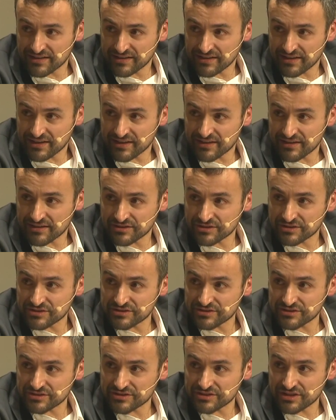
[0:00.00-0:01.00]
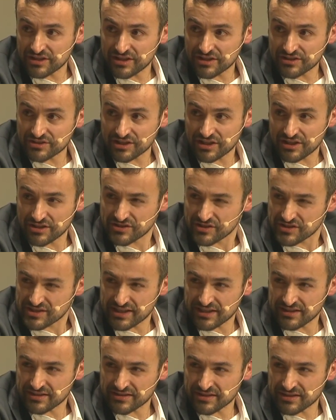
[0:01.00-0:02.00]
that in English. She has
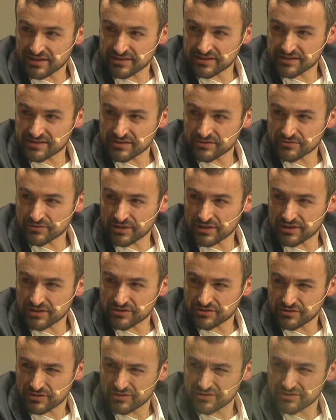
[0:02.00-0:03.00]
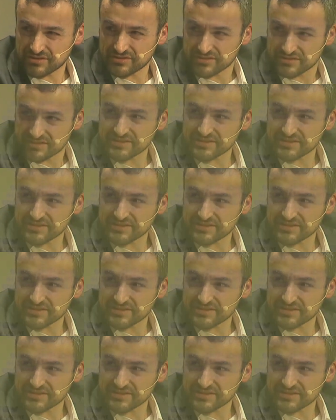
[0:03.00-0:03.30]
translated Elitis into English, no?